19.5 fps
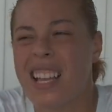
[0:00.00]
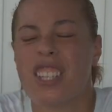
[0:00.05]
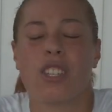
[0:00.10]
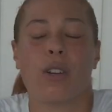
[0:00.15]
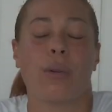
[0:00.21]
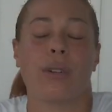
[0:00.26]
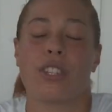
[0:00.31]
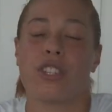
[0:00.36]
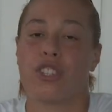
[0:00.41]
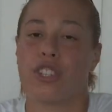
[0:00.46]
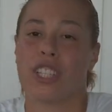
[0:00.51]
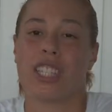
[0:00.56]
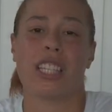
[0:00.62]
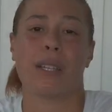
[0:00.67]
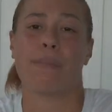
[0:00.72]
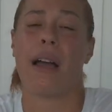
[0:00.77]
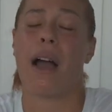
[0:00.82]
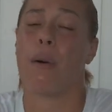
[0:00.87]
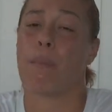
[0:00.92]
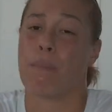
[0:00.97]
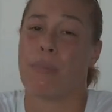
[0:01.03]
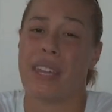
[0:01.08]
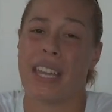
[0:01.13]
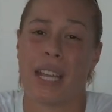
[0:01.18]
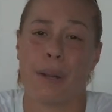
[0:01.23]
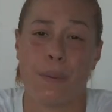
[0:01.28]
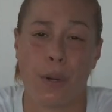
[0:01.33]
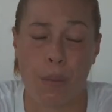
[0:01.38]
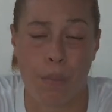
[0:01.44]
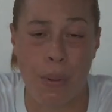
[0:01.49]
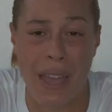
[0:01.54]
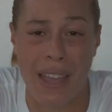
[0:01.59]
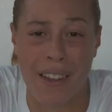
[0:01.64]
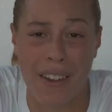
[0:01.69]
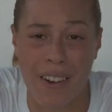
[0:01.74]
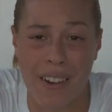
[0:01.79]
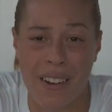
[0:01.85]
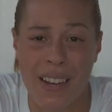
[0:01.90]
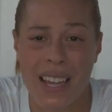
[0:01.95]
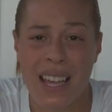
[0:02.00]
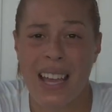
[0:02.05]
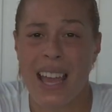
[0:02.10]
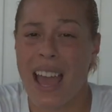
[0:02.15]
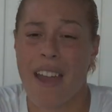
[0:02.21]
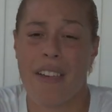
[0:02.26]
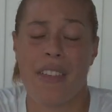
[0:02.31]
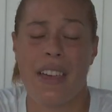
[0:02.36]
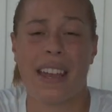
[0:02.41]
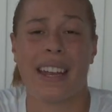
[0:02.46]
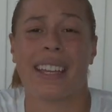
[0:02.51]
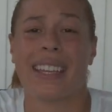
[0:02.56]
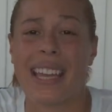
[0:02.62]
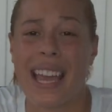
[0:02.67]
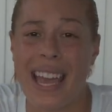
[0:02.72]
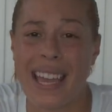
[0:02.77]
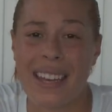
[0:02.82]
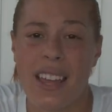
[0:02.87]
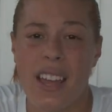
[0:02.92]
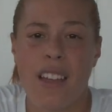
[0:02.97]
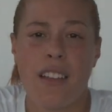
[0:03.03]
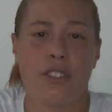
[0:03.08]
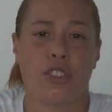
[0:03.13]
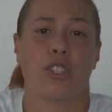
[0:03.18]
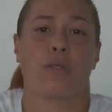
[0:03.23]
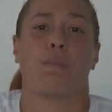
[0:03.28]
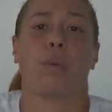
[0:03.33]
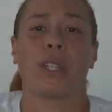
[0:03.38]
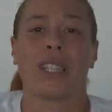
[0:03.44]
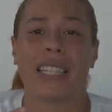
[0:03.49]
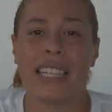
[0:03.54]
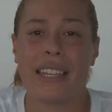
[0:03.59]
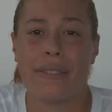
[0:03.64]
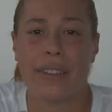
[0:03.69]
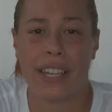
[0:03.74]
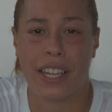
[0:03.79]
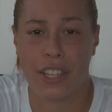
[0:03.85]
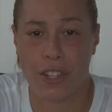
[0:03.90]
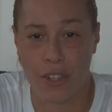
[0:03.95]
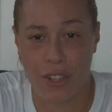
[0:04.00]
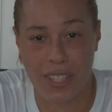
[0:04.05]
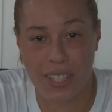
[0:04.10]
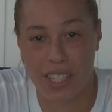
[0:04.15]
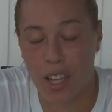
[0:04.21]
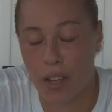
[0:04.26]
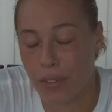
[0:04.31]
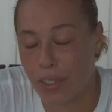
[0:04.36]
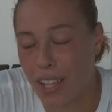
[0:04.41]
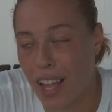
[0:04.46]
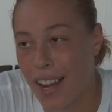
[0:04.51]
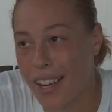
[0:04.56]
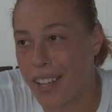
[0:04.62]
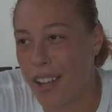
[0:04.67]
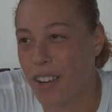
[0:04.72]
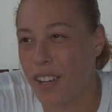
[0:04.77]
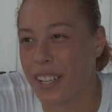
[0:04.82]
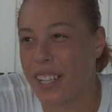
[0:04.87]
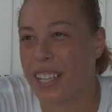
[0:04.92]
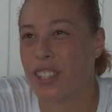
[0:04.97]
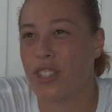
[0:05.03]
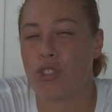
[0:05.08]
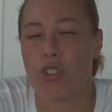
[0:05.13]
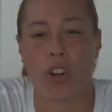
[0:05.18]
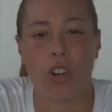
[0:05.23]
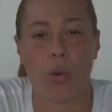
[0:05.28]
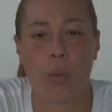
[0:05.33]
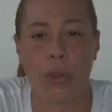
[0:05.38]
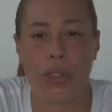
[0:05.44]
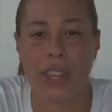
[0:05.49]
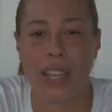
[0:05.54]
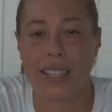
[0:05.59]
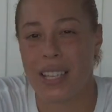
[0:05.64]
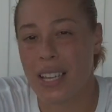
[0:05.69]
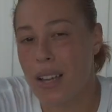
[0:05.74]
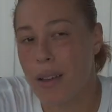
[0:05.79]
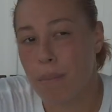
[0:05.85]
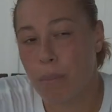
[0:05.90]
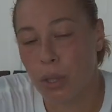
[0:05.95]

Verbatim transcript: So it's just about being prepared, and then again, just believing in yourself. A lot of younger kids struggle with this.